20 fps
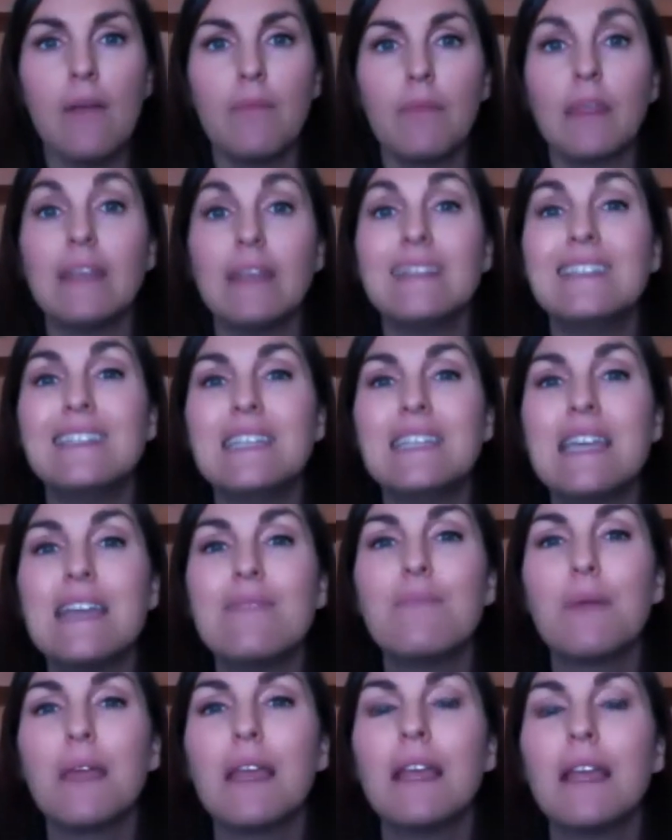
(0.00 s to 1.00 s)

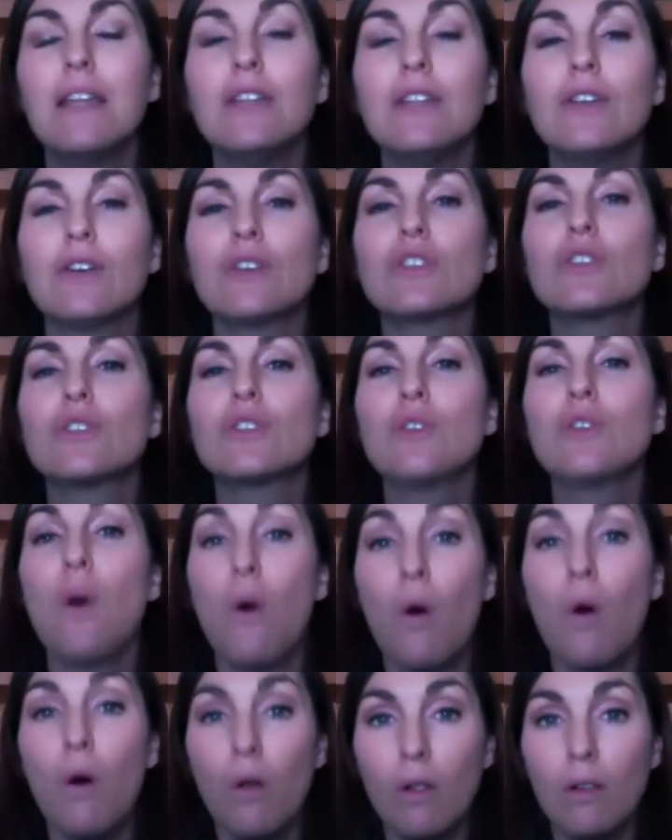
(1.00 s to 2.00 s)
deep in your
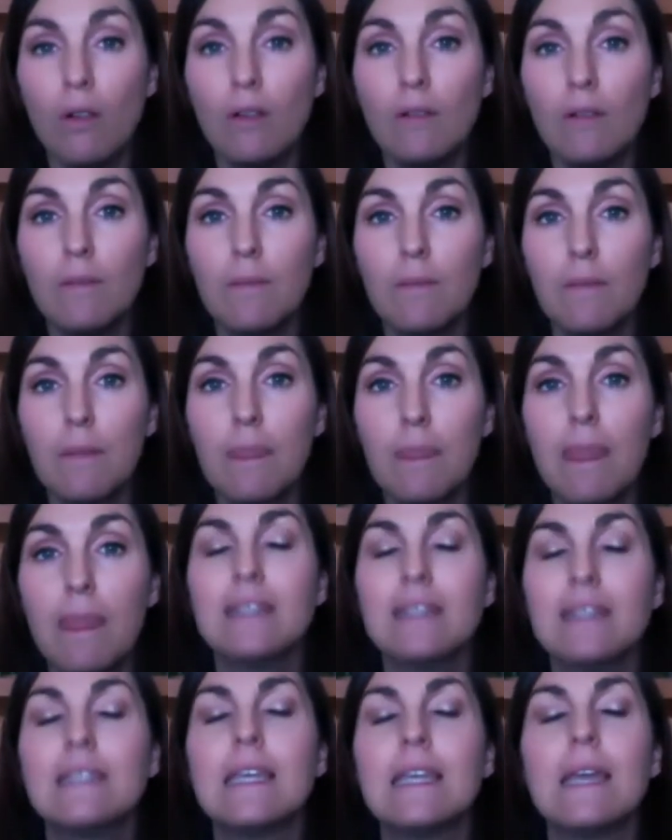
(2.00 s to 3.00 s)
soul,
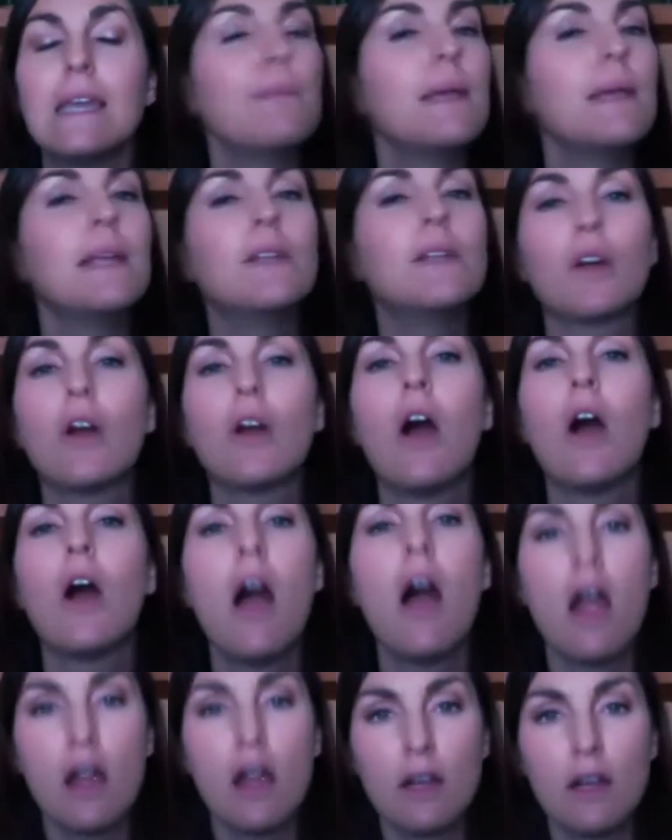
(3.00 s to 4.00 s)
deep in your
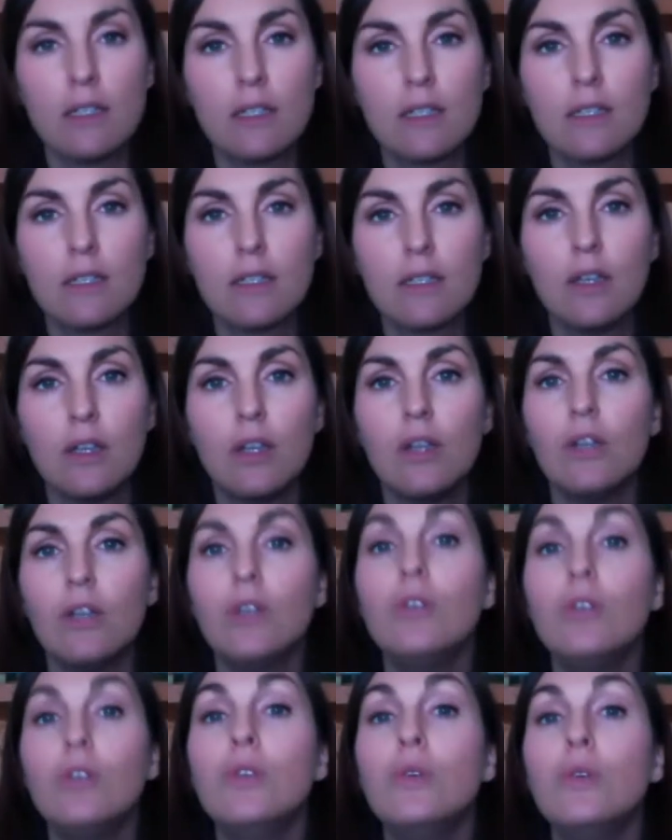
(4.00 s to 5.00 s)
heart,
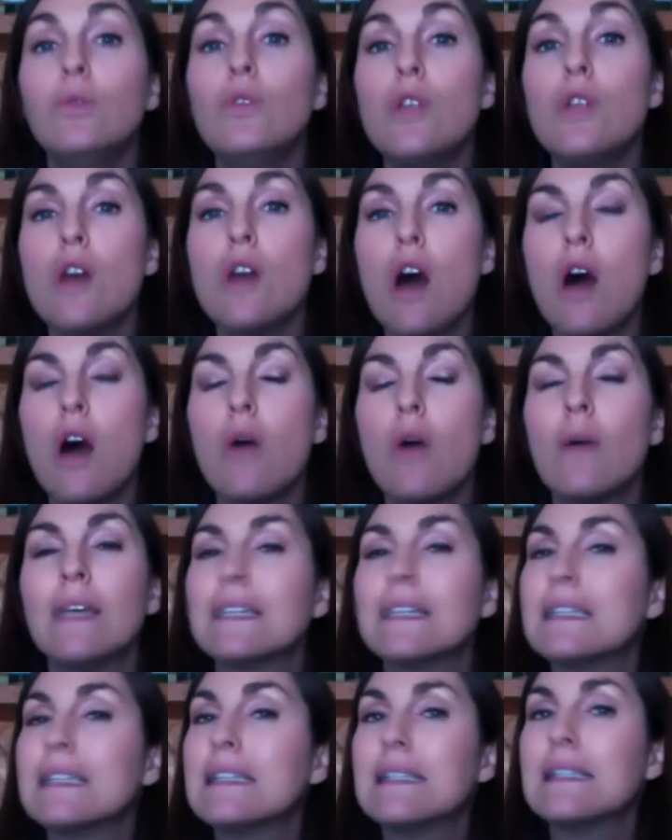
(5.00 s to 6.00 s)
you know
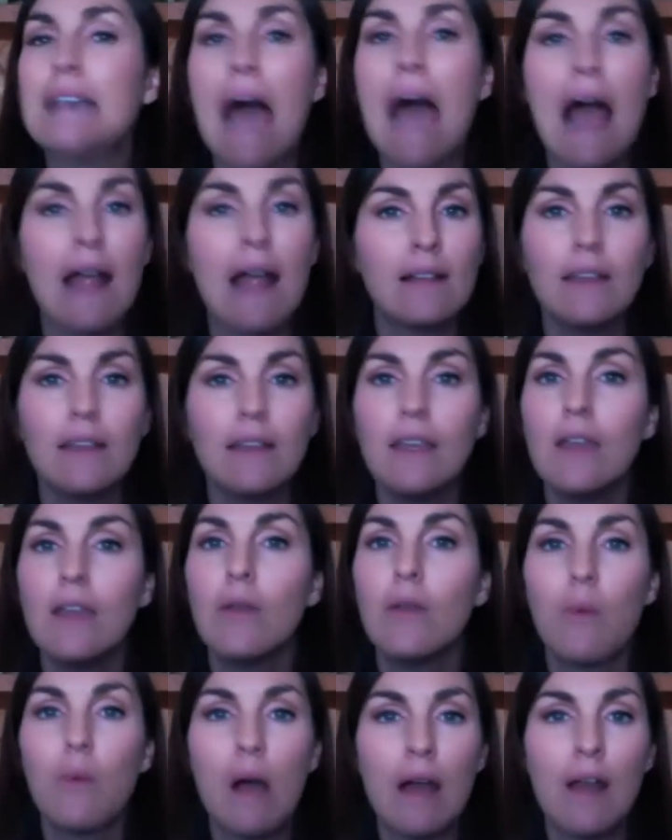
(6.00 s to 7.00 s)
exactly
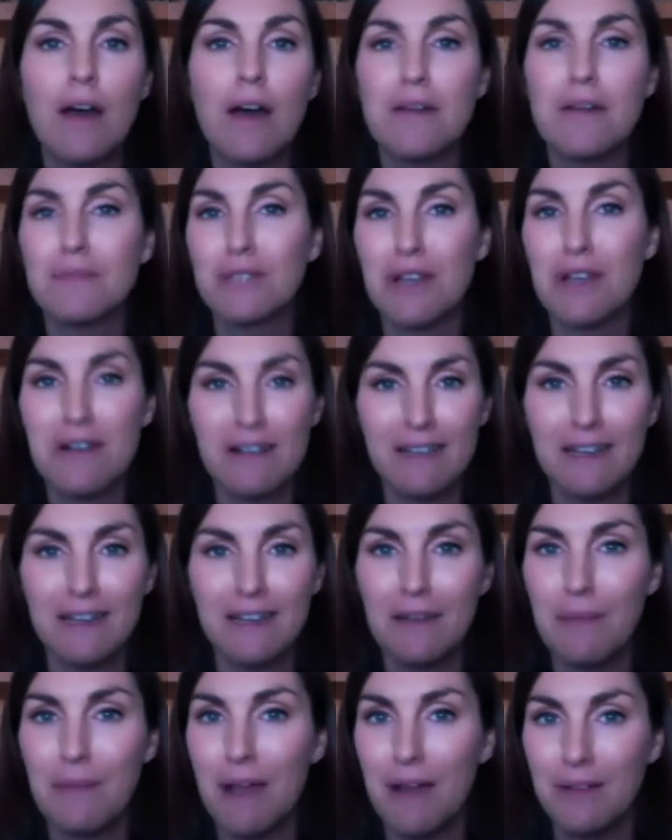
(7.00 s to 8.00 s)
what I'm talking
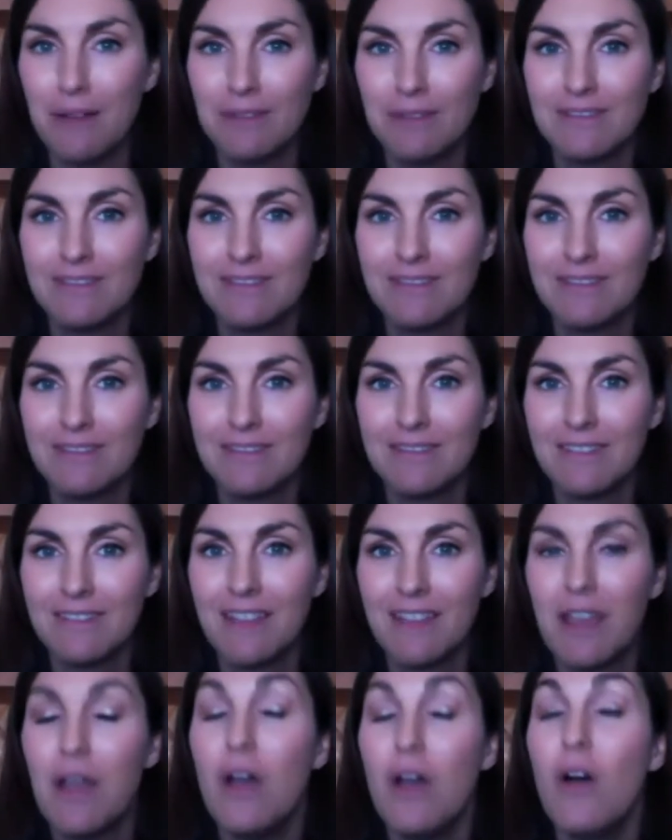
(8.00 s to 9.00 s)
about.
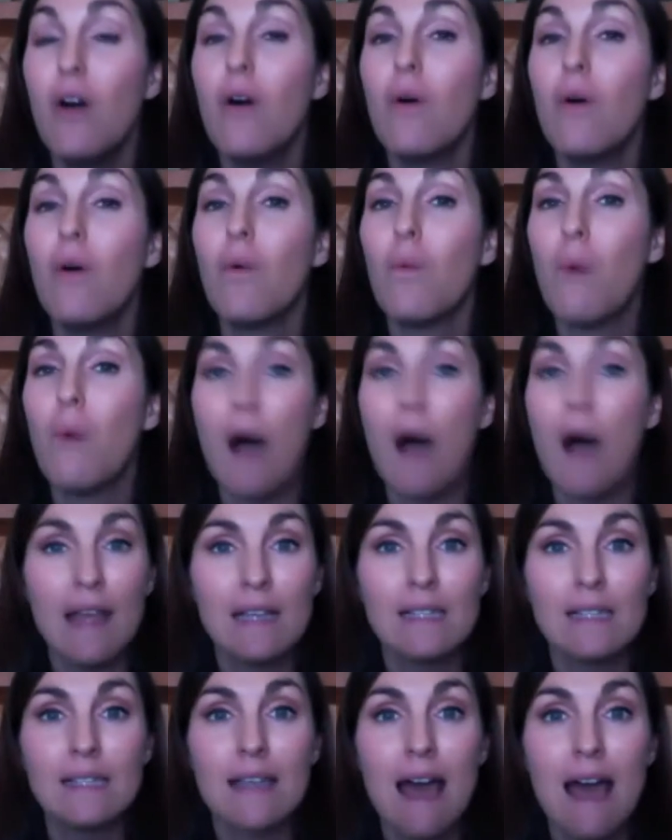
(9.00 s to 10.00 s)
Why
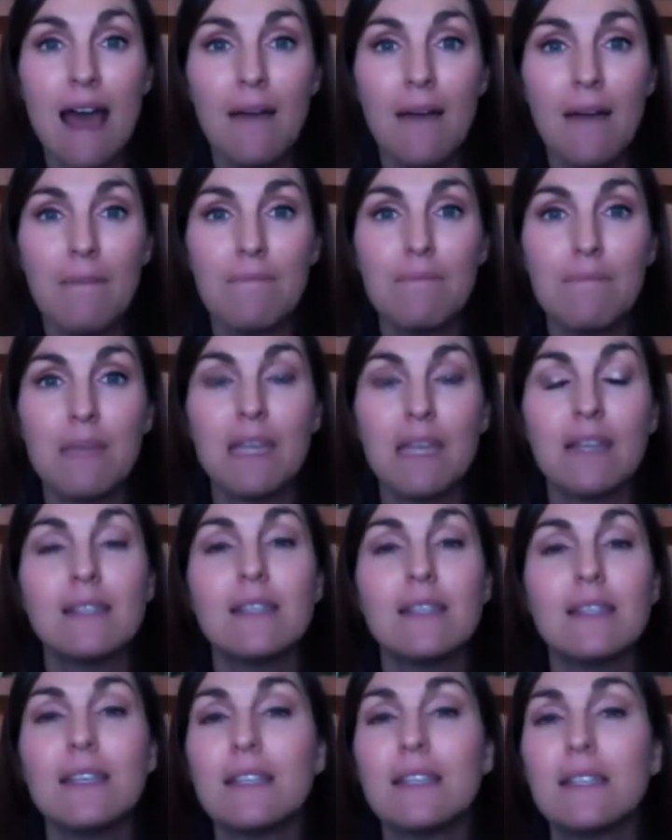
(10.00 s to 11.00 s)
is that? Because
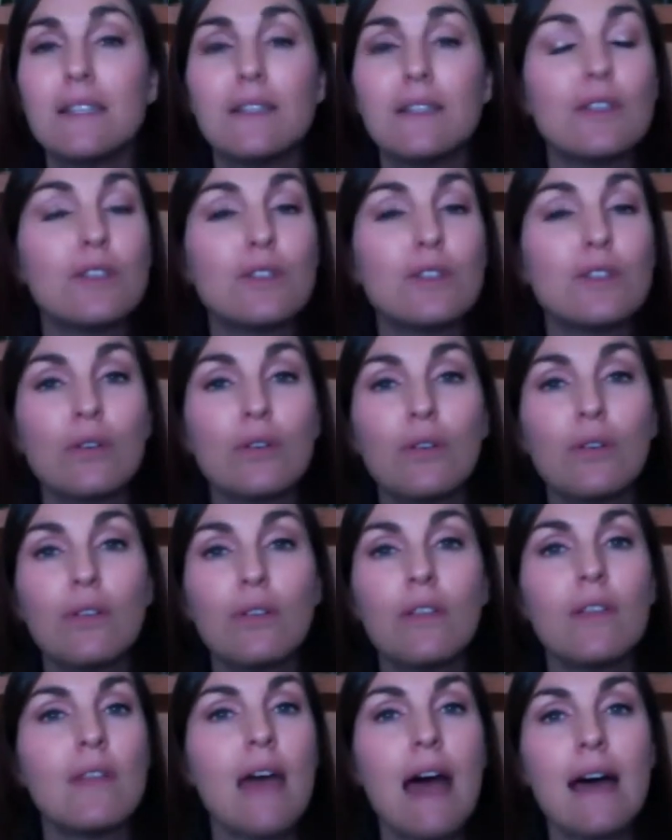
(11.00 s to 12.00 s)
this is the truth
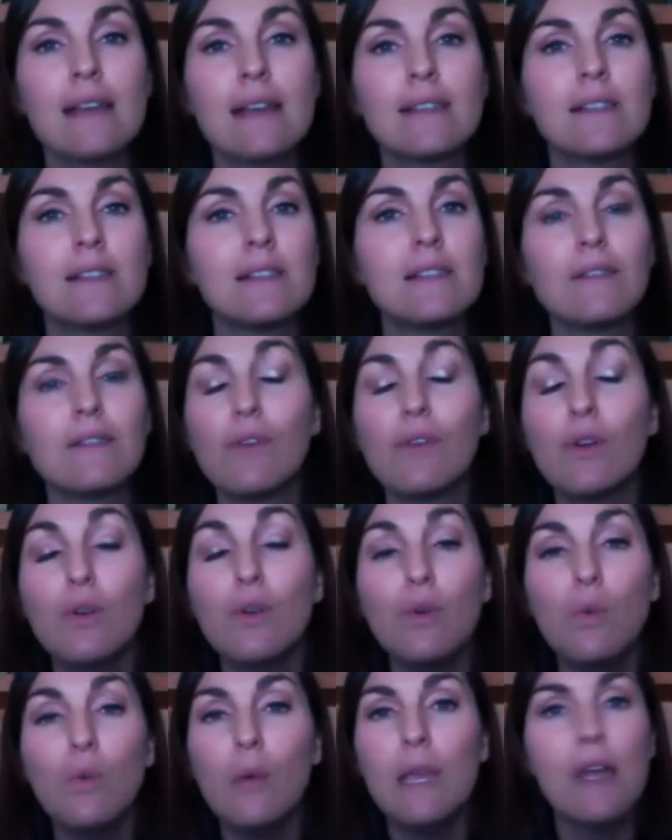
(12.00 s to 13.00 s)
and the essence of who
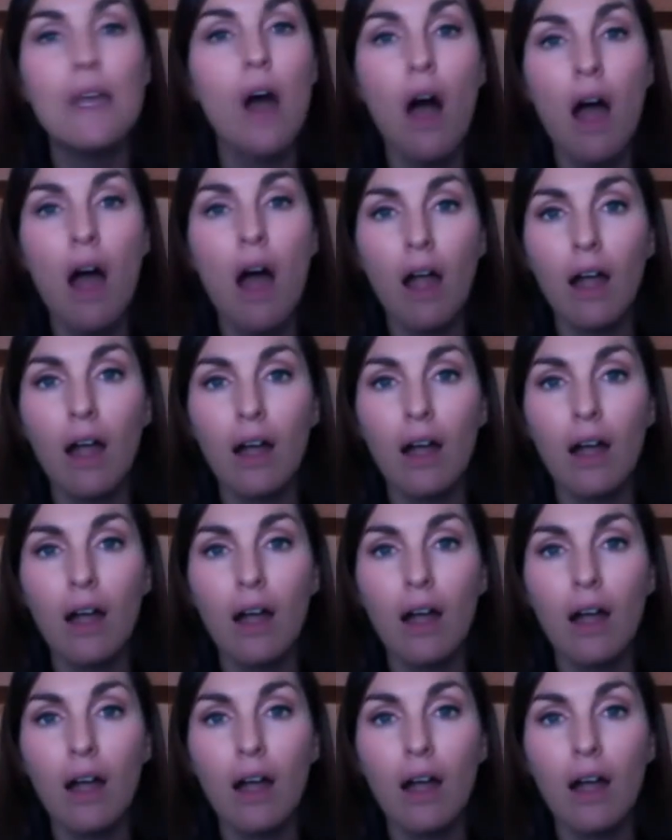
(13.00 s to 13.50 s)
we are.